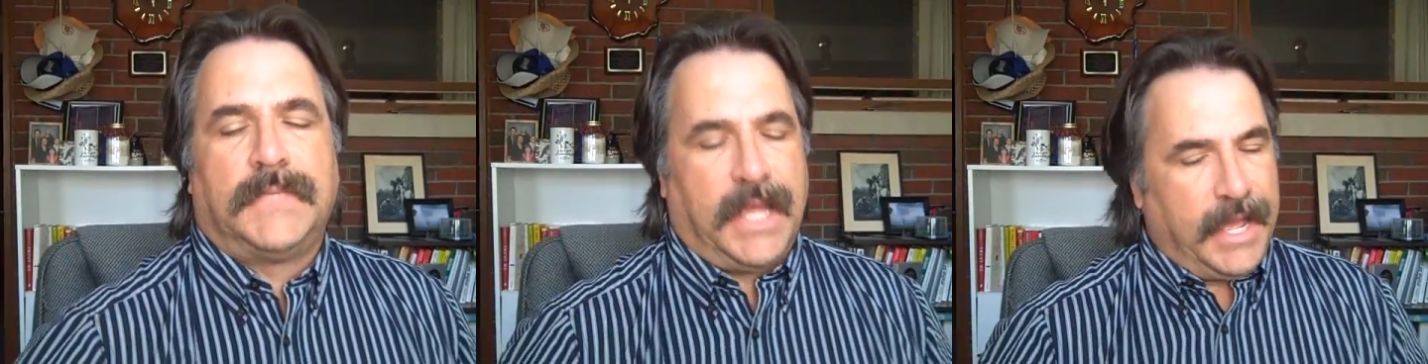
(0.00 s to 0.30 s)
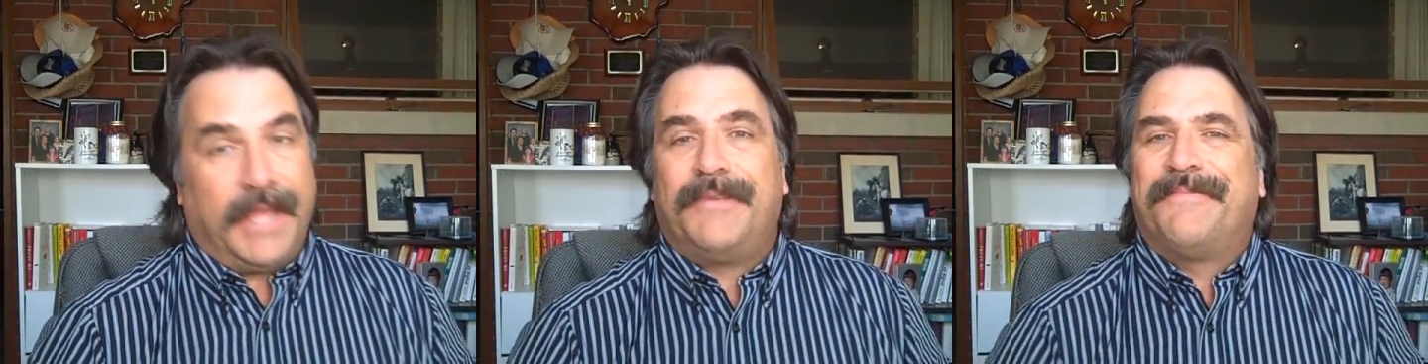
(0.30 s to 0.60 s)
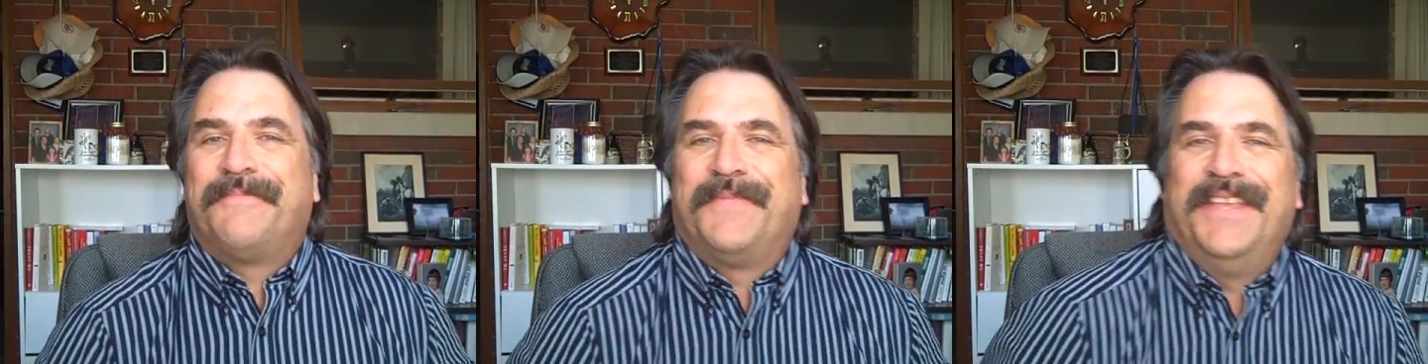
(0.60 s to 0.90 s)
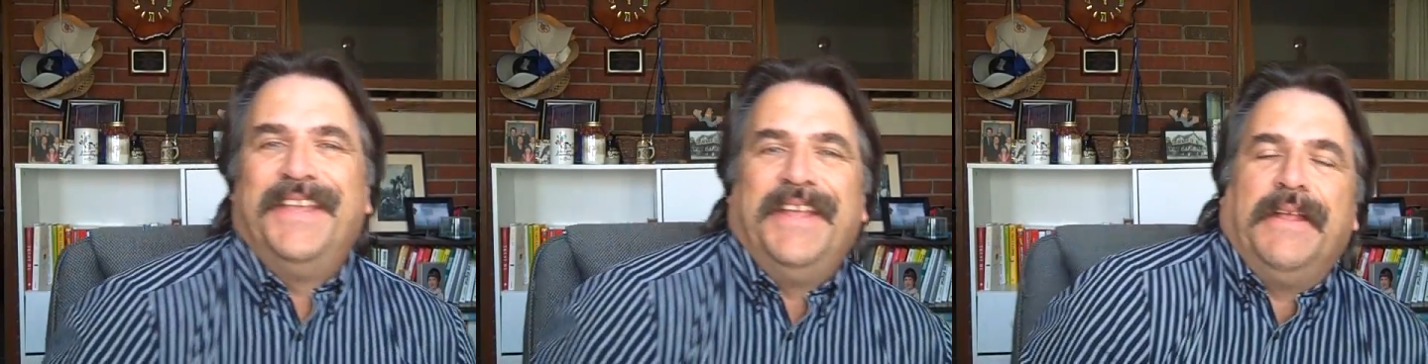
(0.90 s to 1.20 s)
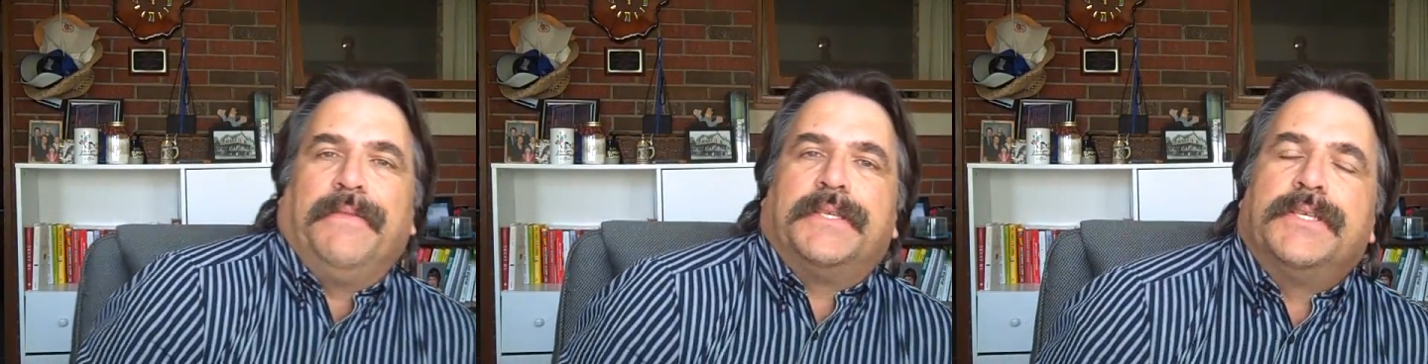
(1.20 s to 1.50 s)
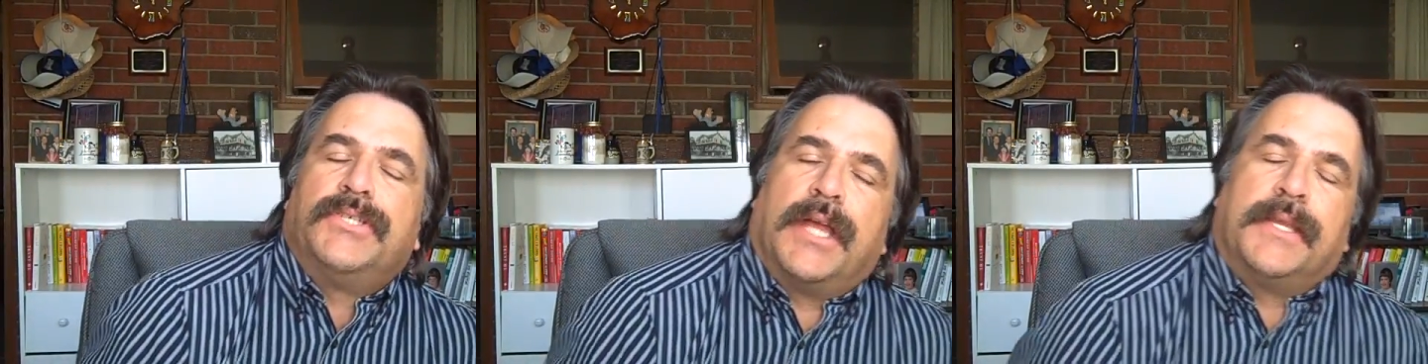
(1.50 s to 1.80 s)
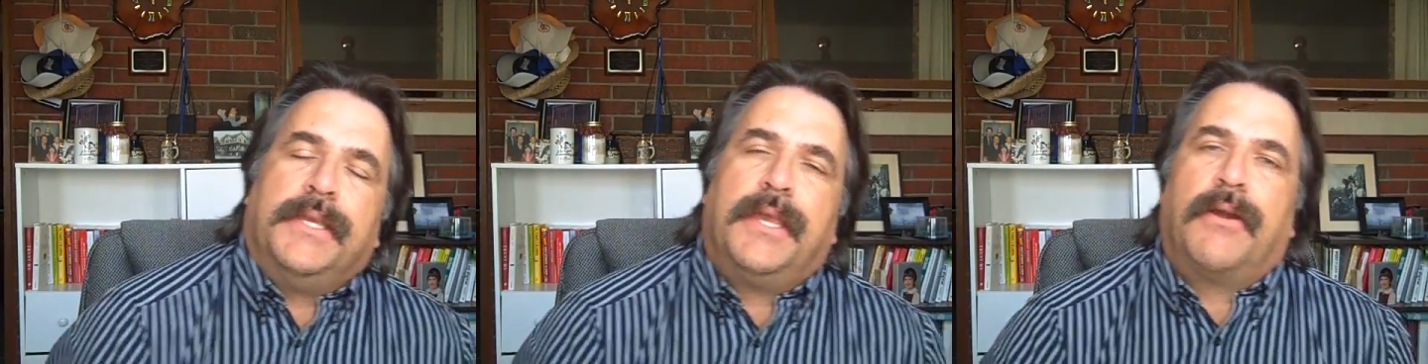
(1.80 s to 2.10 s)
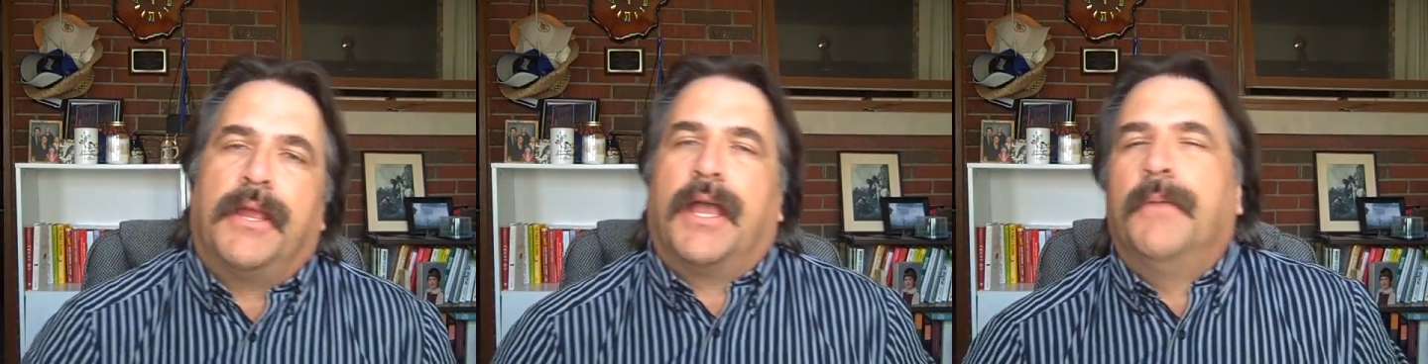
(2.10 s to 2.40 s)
Hi, this is John Carey.